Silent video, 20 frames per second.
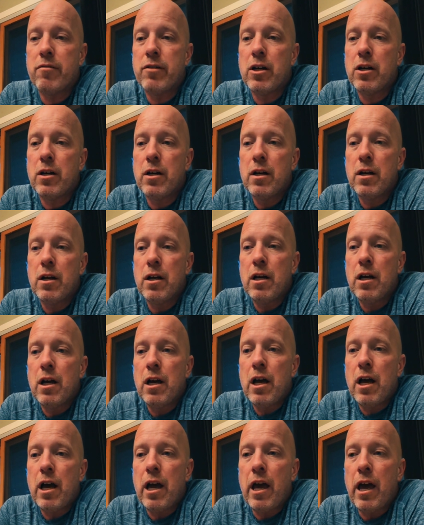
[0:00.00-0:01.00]
have
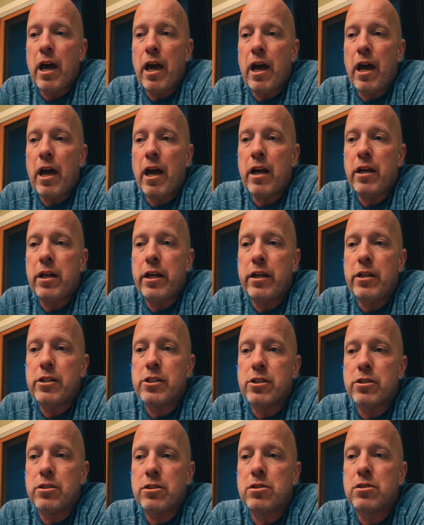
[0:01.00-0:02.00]
and
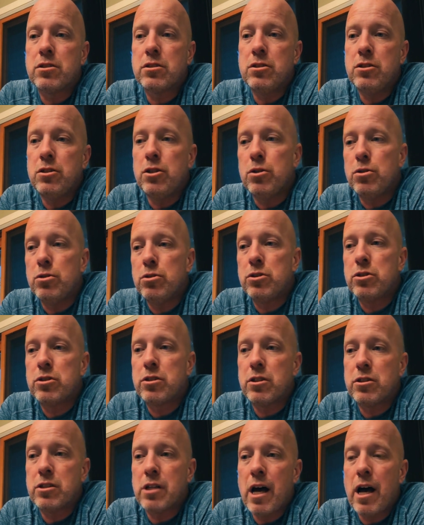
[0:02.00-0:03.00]
he should
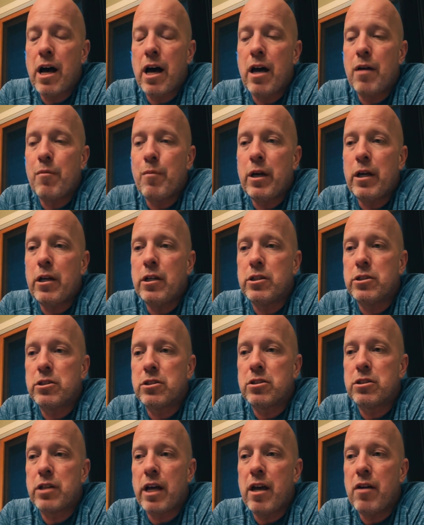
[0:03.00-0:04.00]
use the time
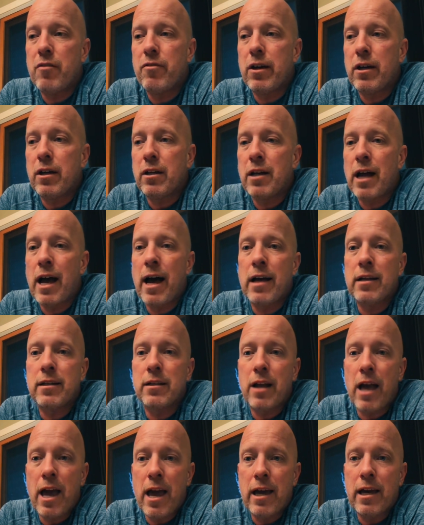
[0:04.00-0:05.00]
he's saving
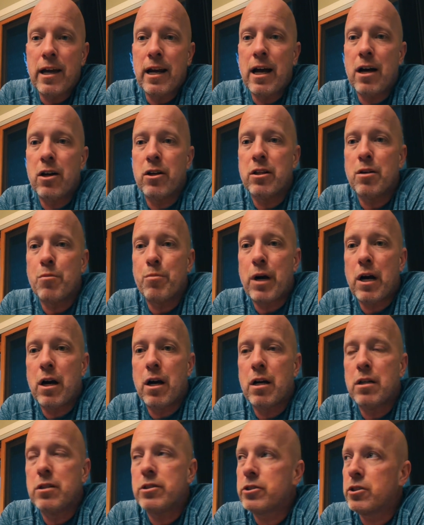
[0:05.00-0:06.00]
not hanging out in the
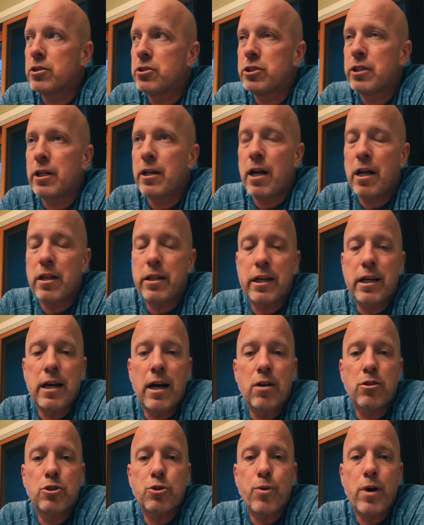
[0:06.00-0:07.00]
bars or sitting on
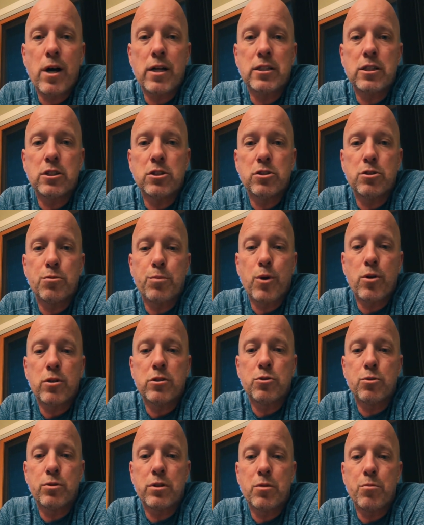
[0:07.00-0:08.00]
the couch watching
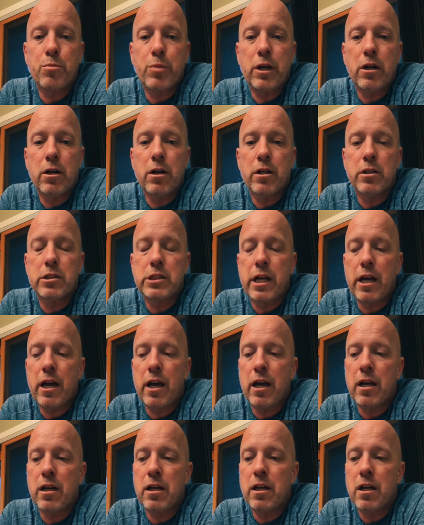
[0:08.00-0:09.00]
sports with a beer in
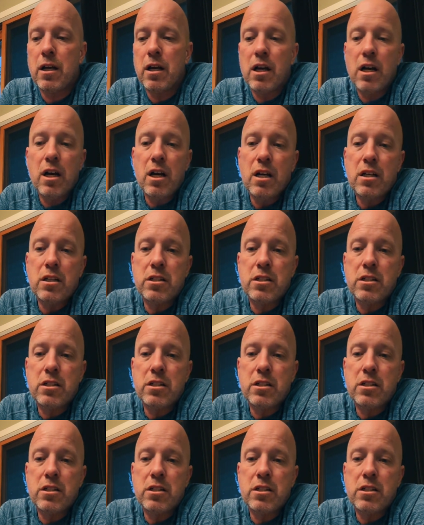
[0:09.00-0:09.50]
his hand